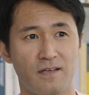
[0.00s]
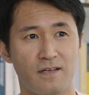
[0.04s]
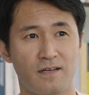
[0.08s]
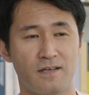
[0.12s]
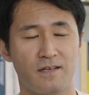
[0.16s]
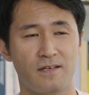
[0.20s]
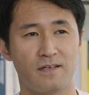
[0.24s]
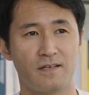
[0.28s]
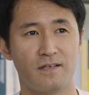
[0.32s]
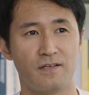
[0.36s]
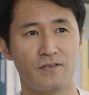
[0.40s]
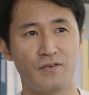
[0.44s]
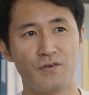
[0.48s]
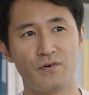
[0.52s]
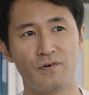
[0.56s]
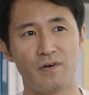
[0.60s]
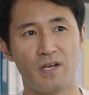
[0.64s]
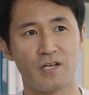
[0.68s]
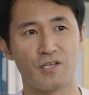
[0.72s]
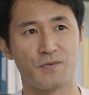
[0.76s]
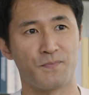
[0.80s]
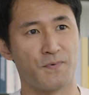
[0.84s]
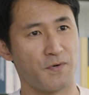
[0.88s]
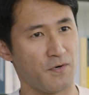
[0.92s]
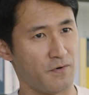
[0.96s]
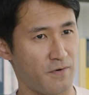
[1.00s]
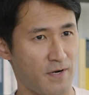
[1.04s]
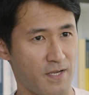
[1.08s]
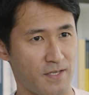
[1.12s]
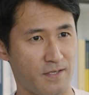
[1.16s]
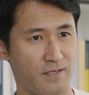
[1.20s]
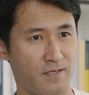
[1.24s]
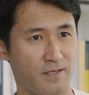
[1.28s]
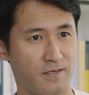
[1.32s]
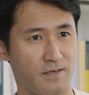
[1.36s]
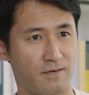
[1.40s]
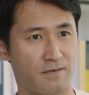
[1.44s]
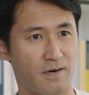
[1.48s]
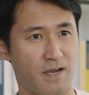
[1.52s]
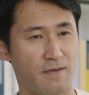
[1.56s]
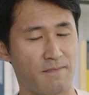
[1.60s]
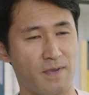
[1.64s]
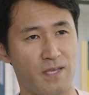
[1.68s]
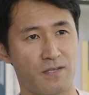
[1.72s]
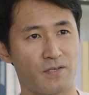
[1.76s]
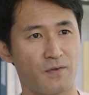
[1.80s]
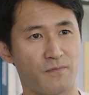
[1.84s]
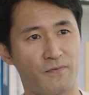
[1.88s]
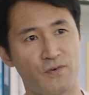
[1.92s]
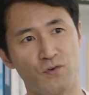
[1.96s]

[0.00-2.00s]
a new experience, or I mean the